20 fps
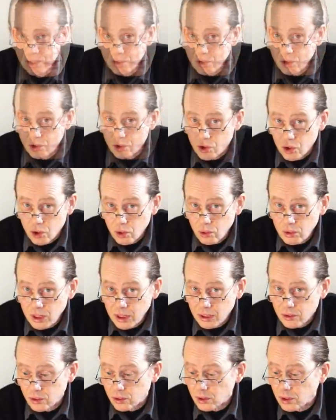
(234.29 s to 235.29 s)
You do
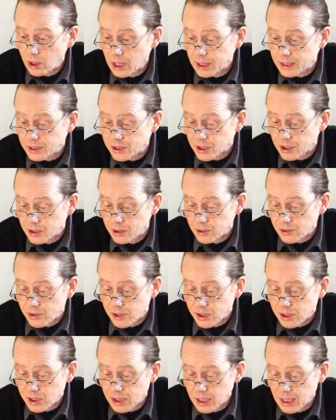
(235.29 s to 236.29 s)
need good light to use
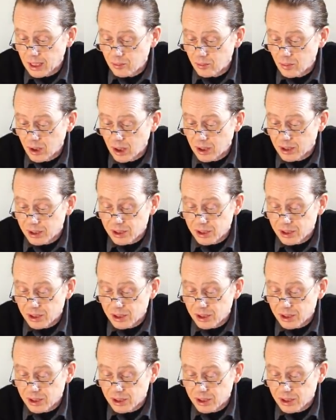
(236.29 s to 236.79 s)
this camera,